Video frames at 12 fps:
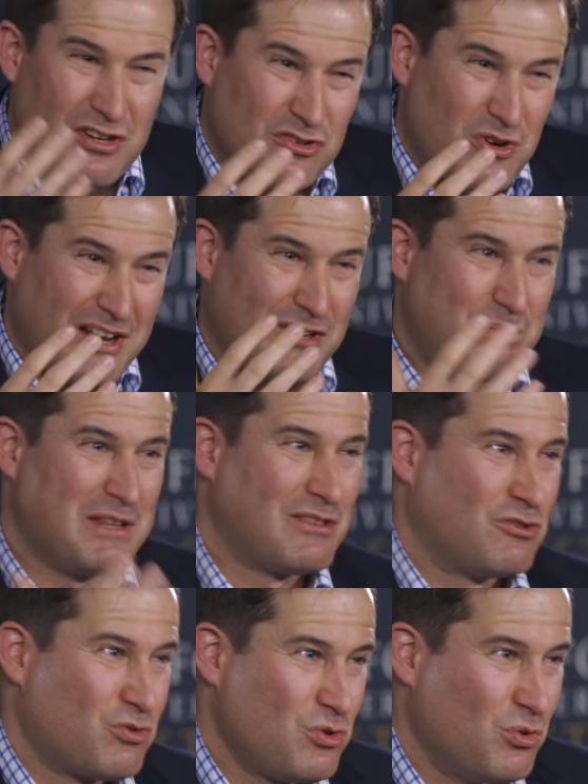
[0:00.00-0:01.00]
just going to try to speak
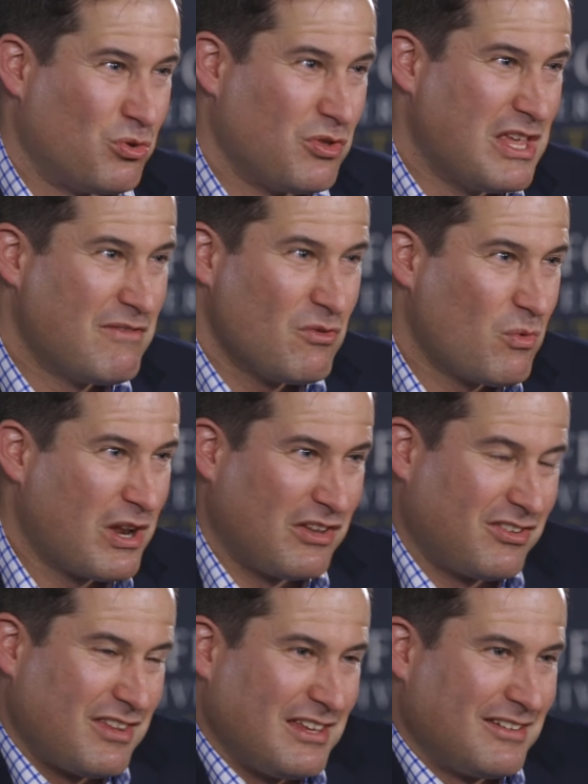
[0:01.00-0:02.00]
the truth, even when
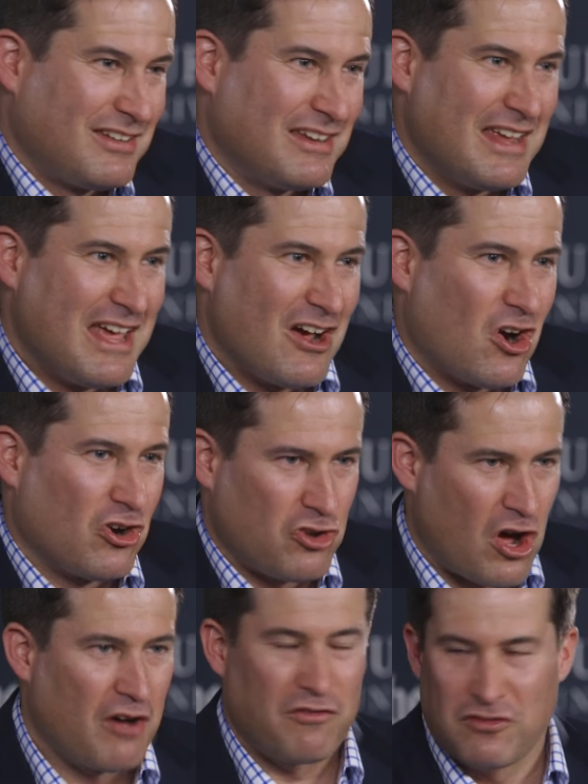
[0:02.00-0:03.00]
it's things that are
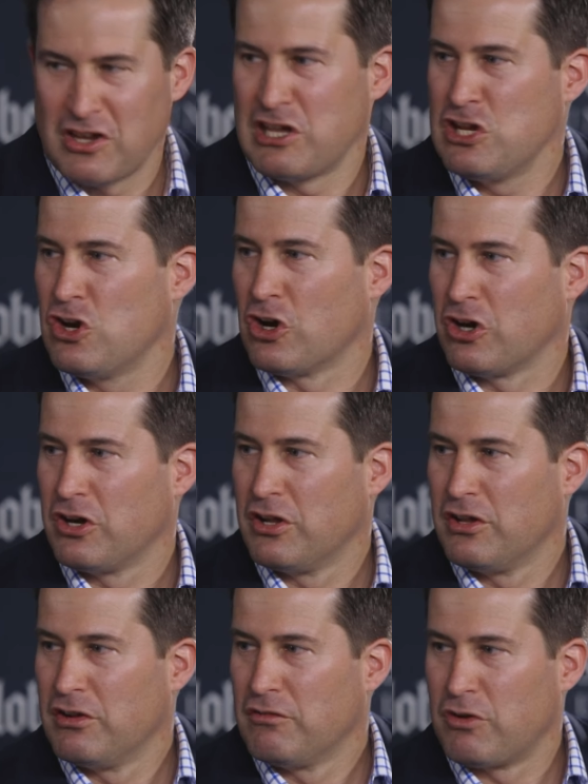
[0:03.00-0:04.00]
tough to hear
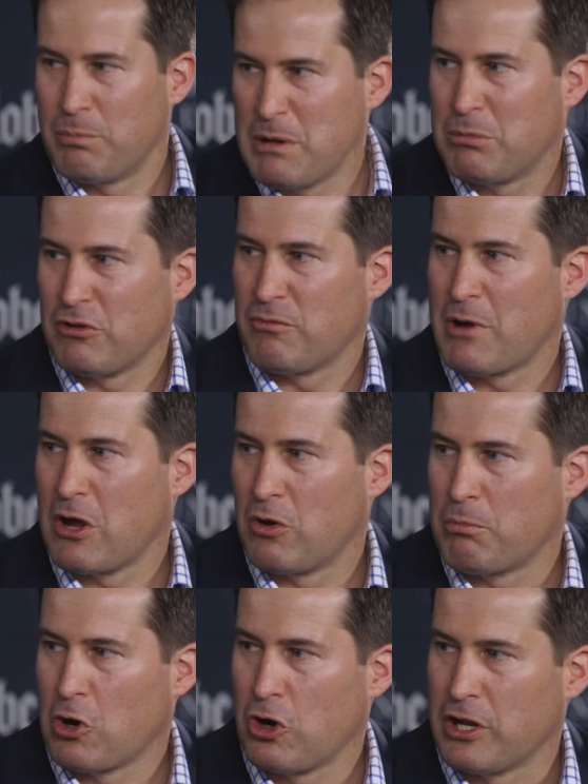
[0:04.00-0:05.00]
for people of my
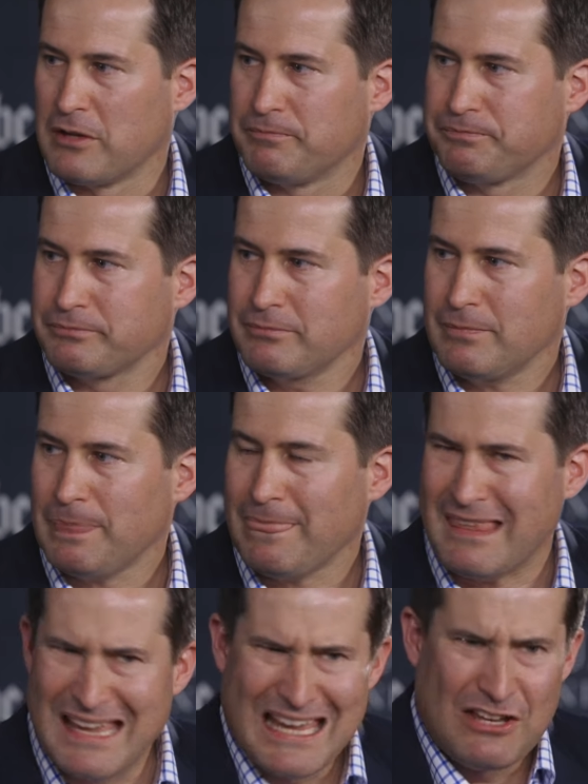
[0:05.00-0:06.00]
own party.
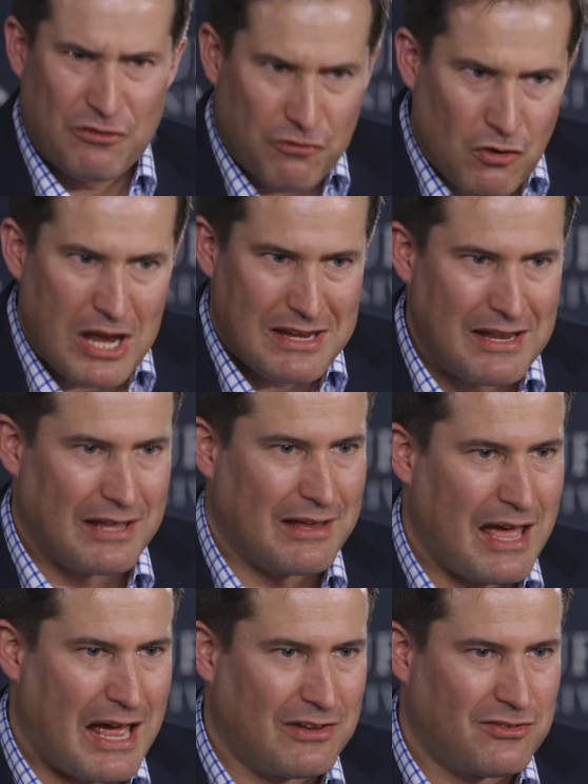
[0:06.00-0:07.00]
It's
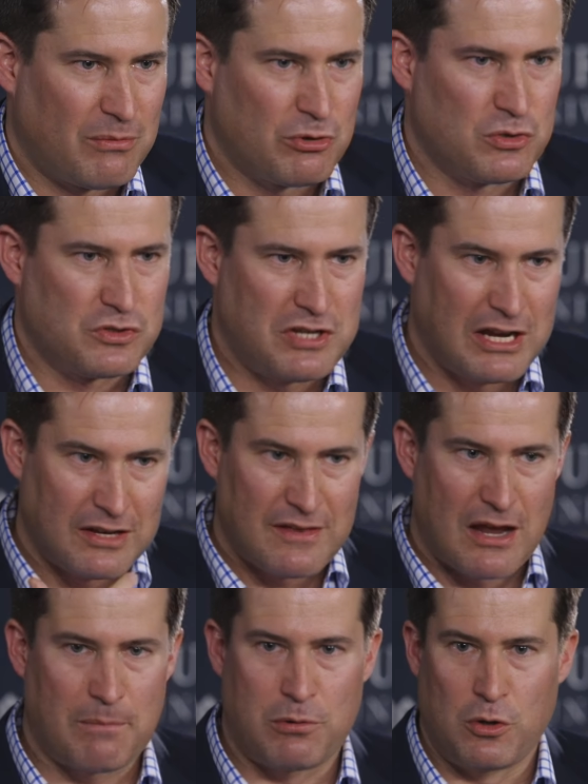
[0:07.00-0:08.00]
frightening as someone who's
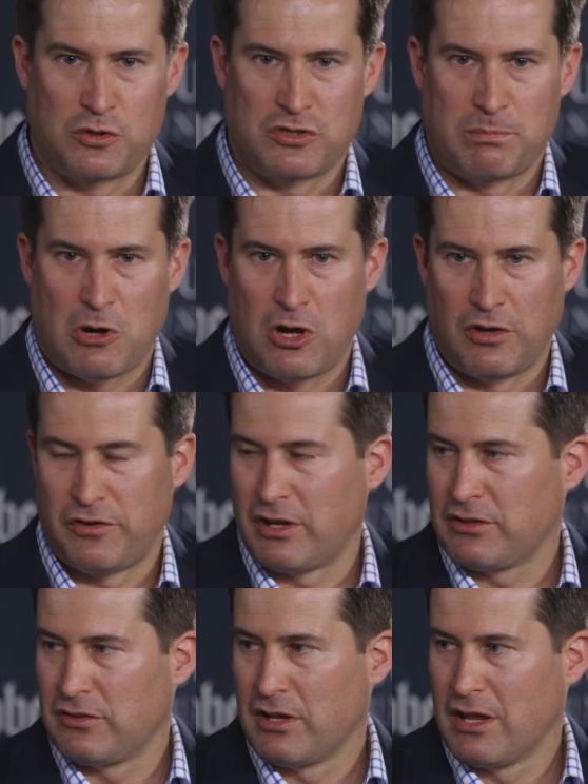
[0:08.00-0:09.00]
taken that approach to
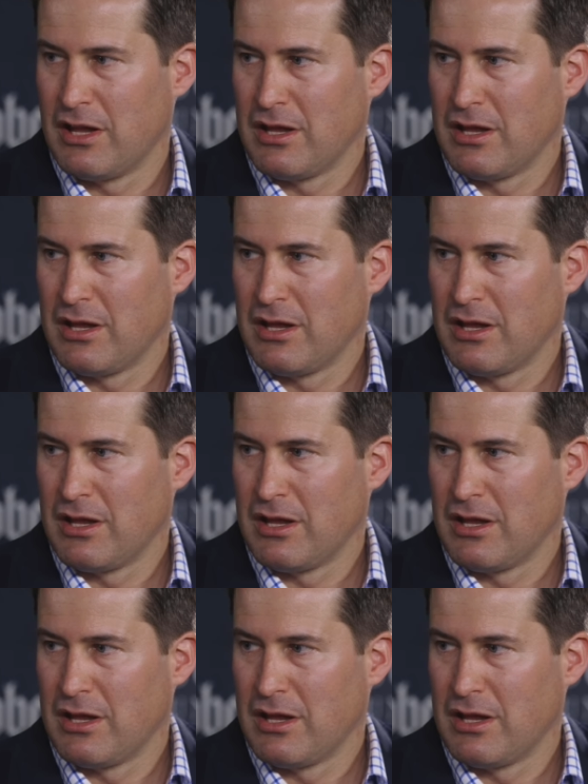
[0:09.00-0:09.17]
politics,